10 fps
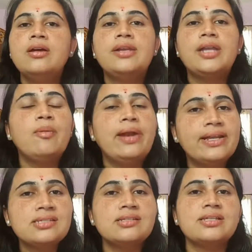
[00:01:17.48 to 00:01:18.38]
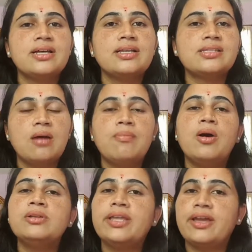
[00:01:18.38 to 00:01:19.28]
Now let us discuss
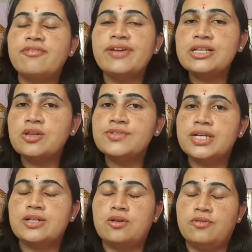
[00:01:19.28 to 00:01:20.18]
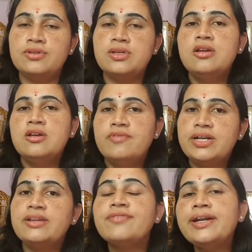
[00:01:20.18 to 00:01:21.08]
about the effects of setoff. When
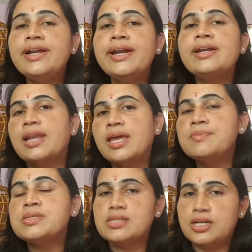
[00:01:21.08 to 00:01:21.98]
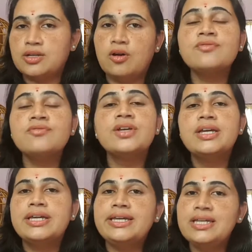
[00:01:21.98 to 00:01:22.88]
a defendant claims setoff,
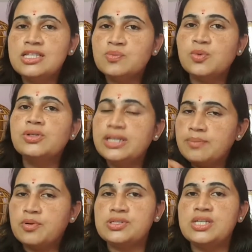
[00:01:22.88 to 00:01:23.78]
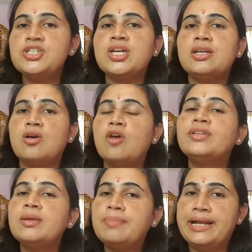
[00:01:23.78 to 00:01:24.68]
he is put in a position of
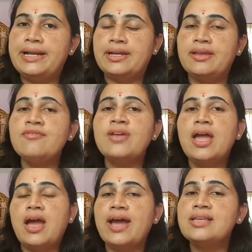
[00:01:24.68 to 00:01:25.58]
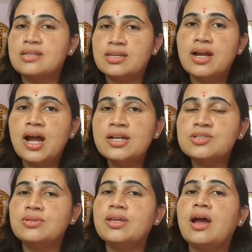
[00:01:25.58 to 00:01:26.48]
the plaintiff as regards
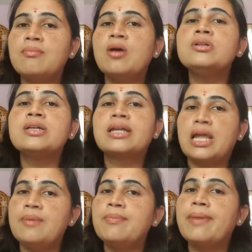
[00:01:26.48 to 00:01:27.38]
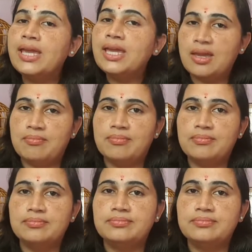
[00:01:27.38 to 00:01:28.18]
to the amount claimed by him.